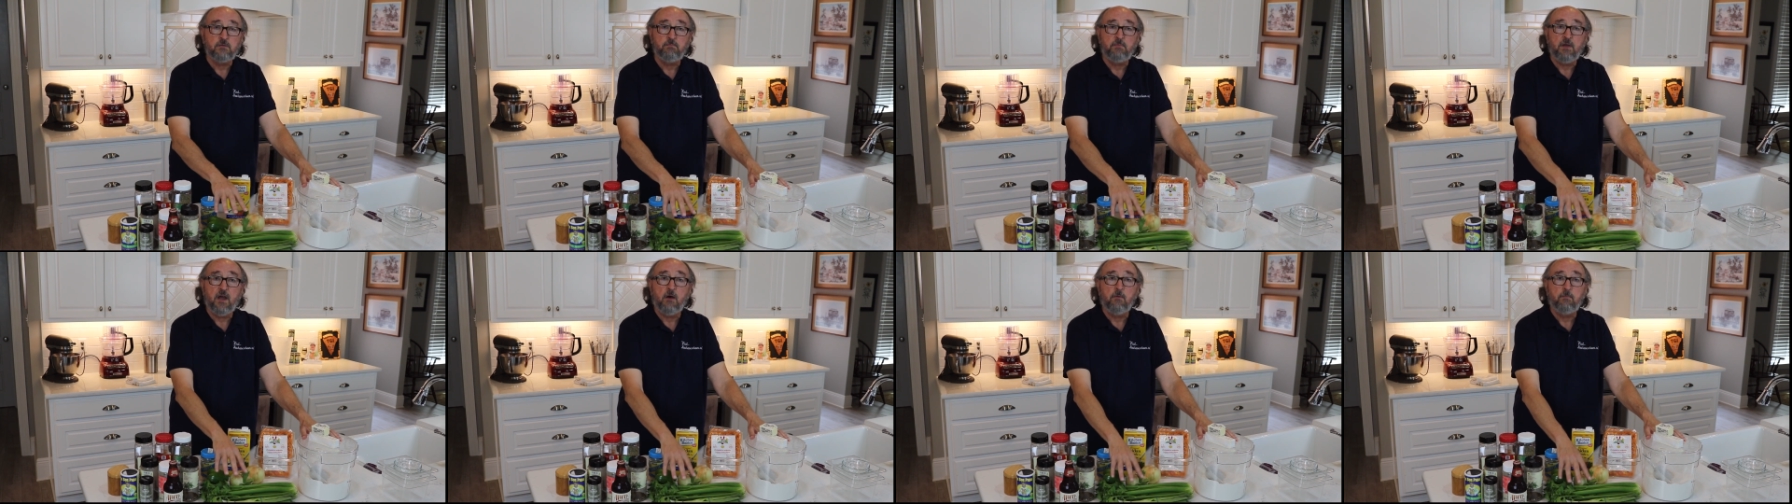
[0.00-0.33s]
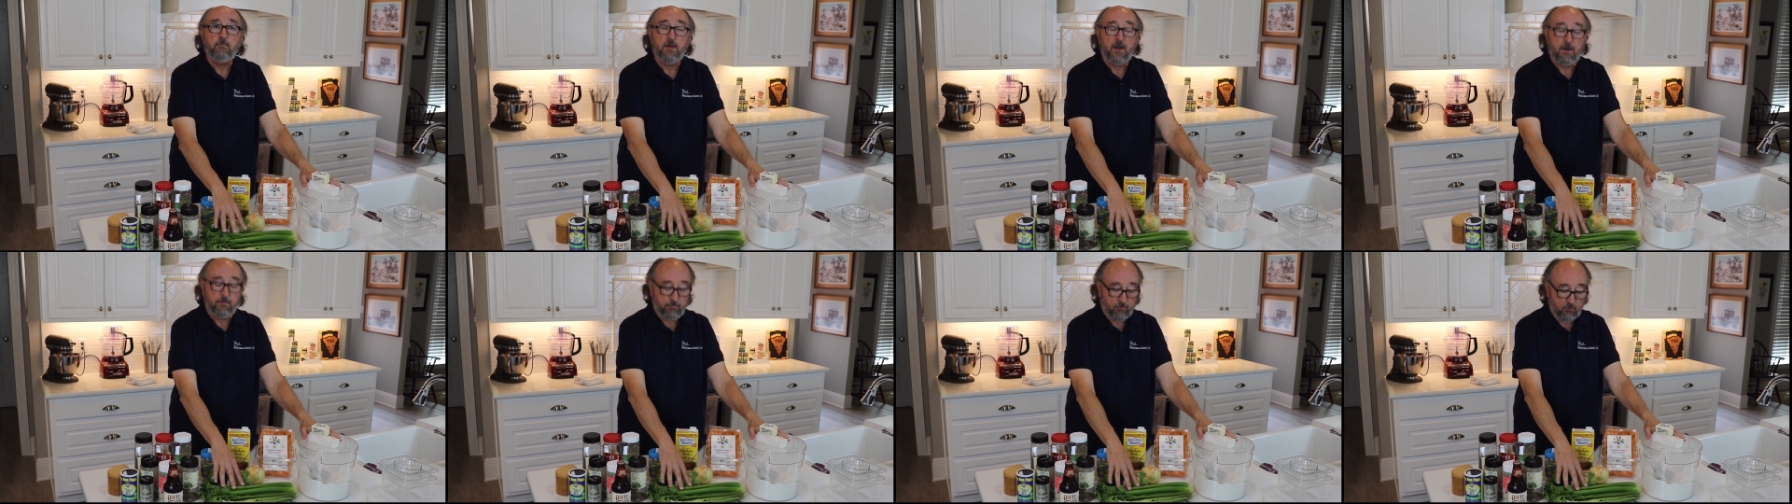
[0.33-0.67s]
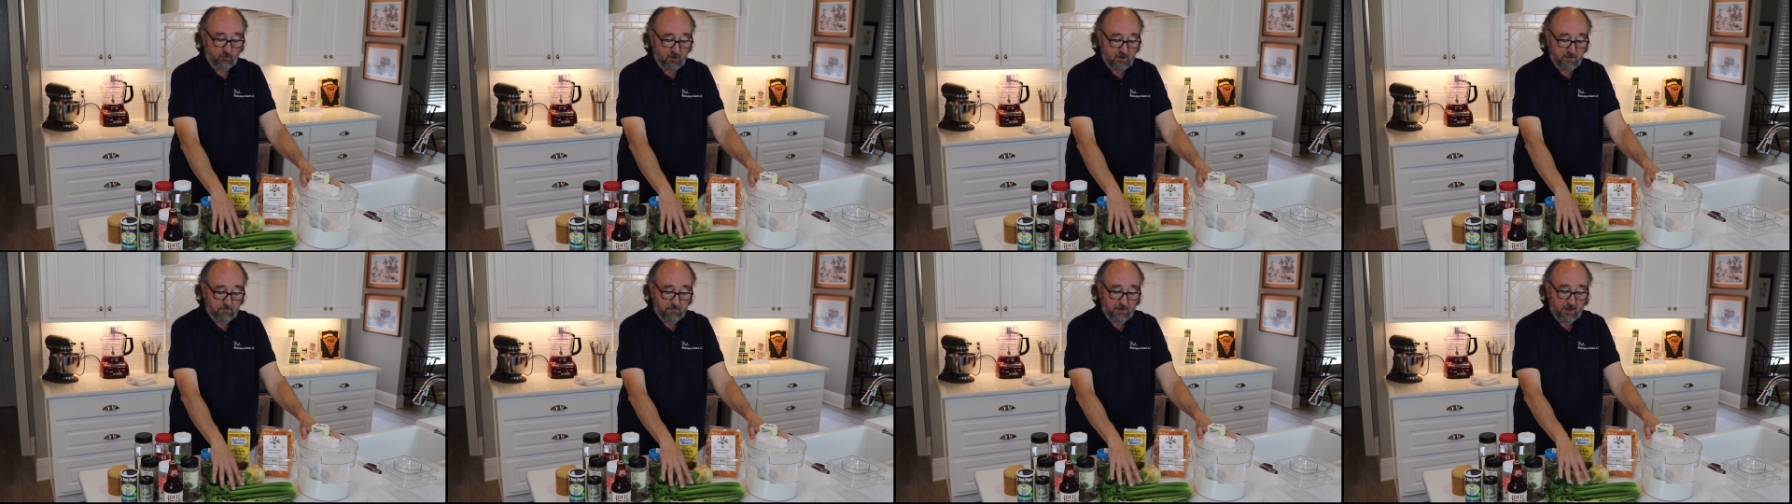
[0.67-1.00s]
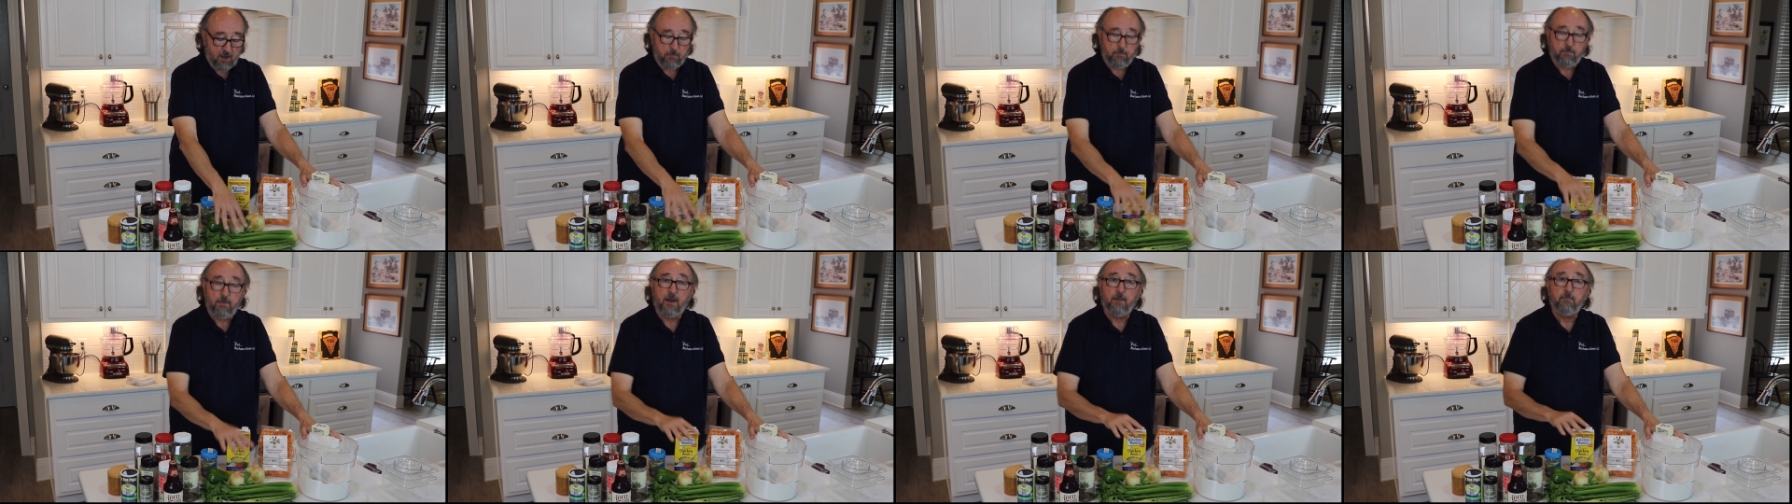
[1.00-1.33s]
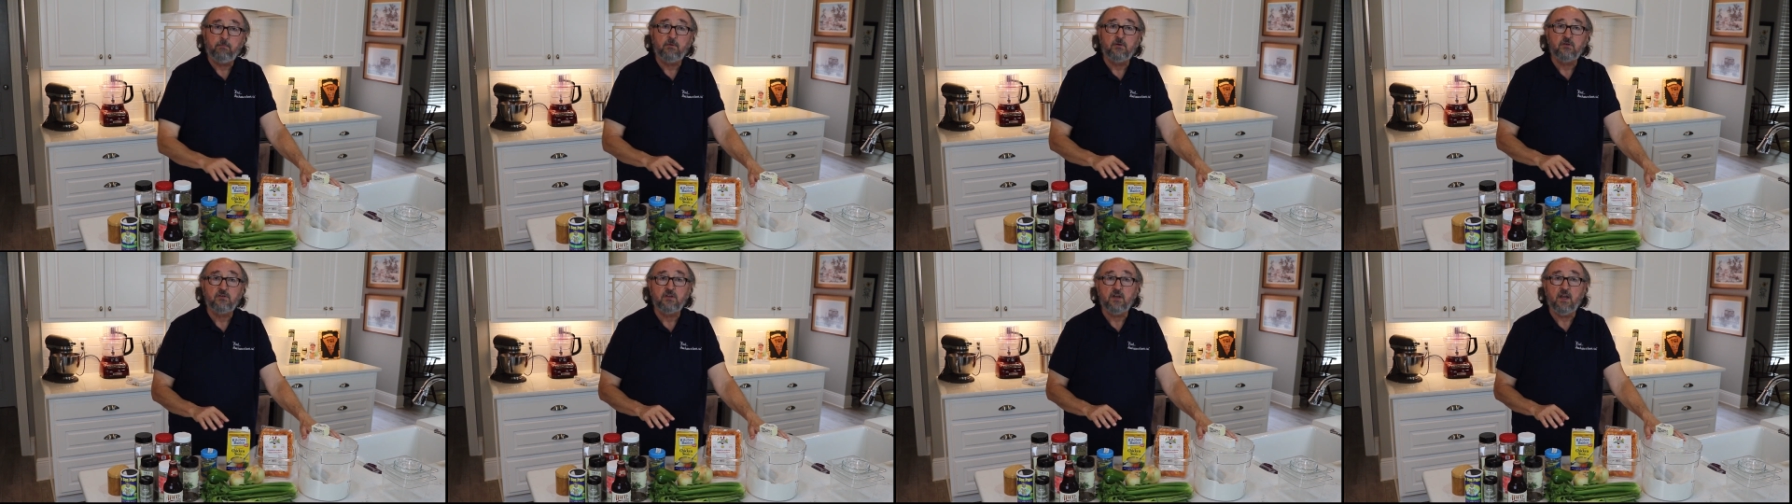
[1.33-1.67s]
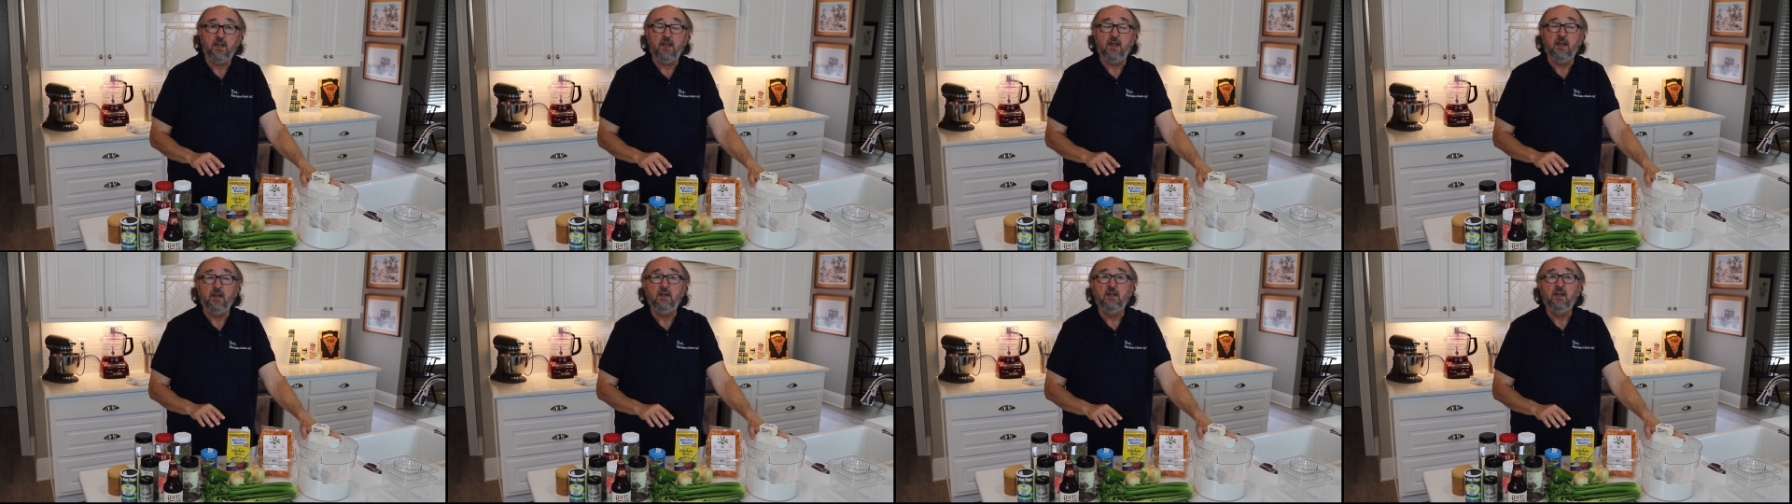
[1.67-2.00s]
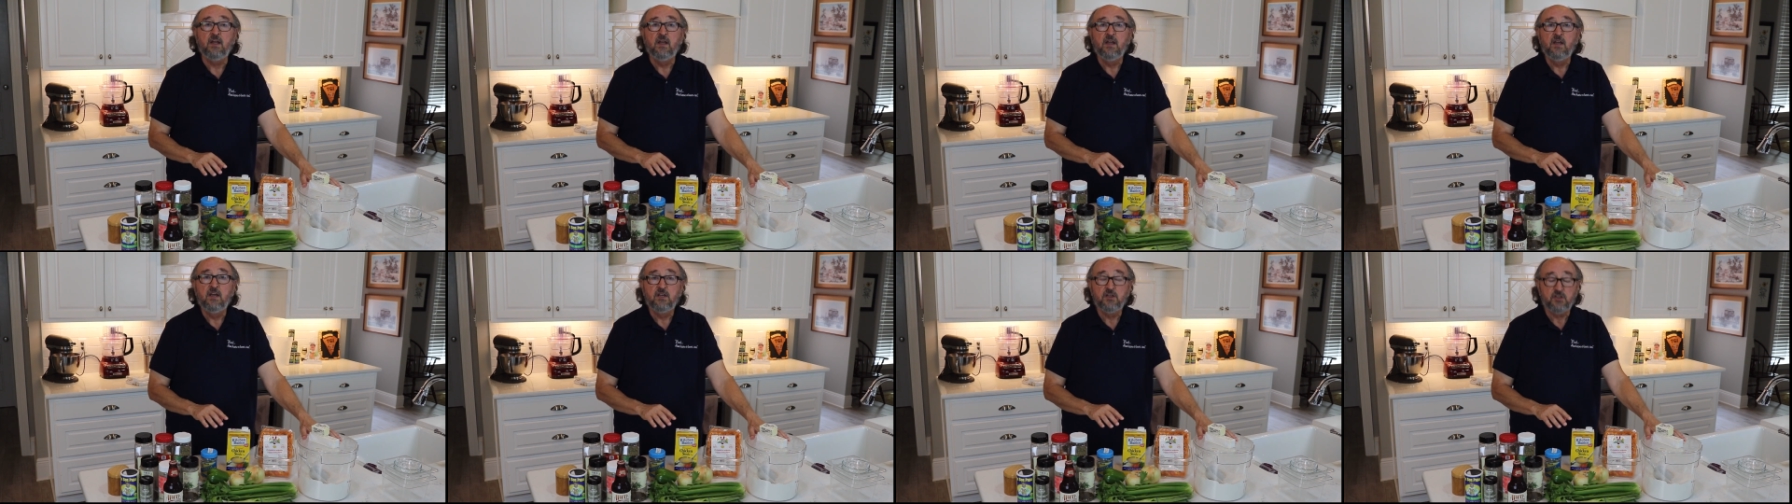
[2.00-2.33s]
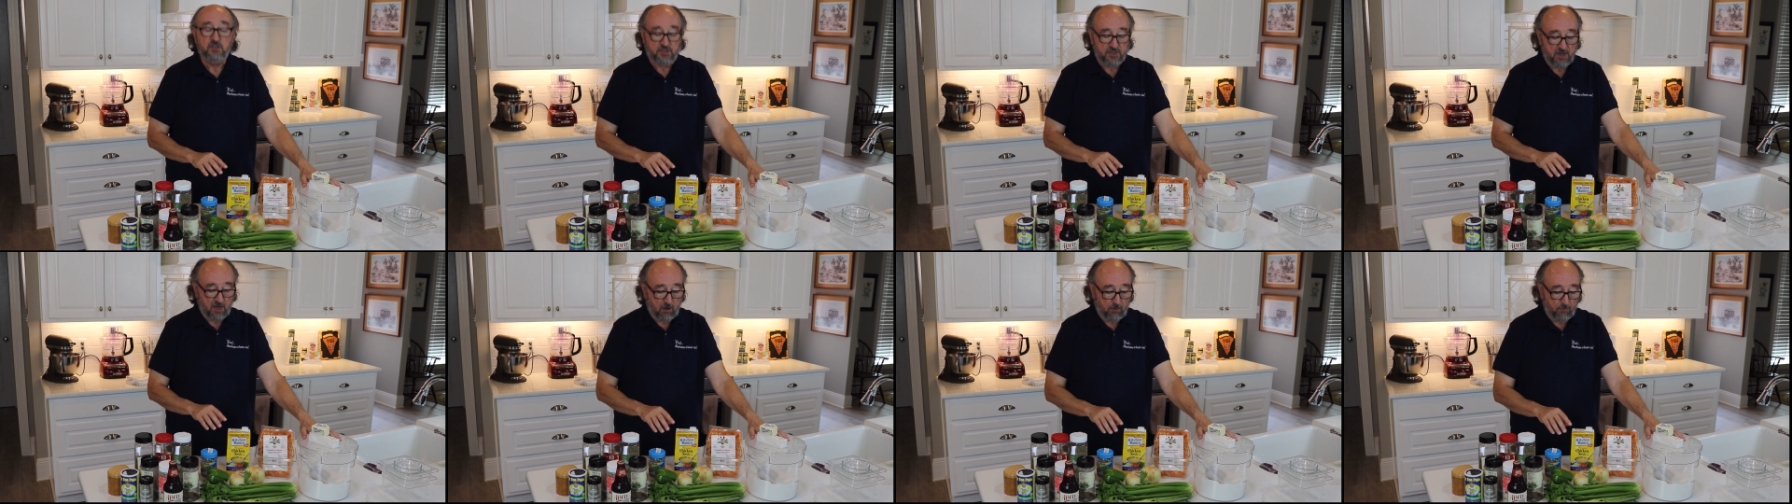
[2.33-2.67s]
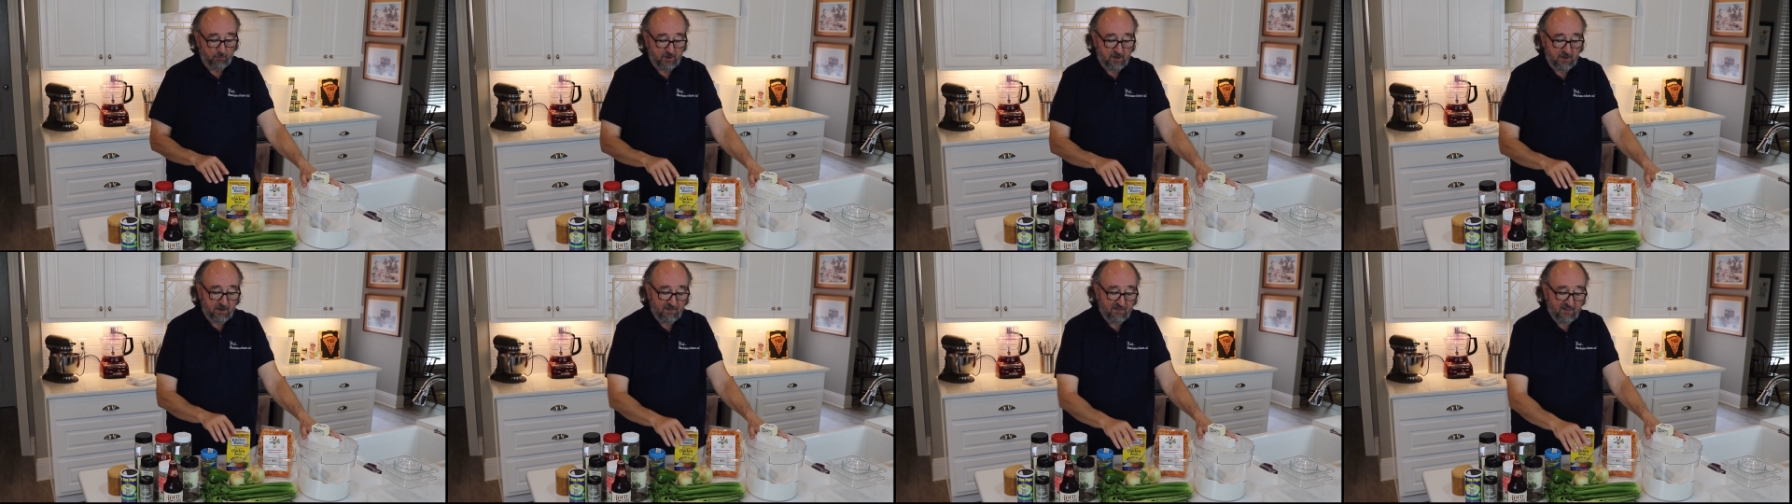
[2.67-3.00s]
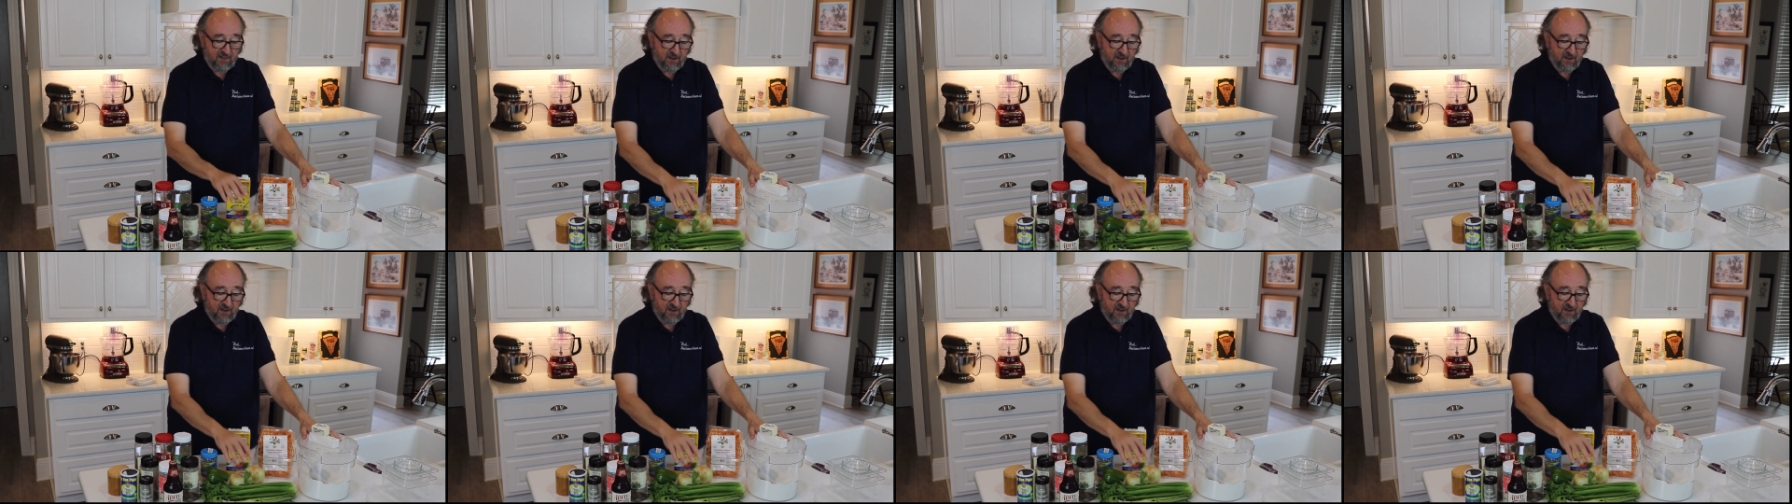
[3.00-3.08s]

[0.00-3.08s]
bell pepper, green bell peppers, and celery.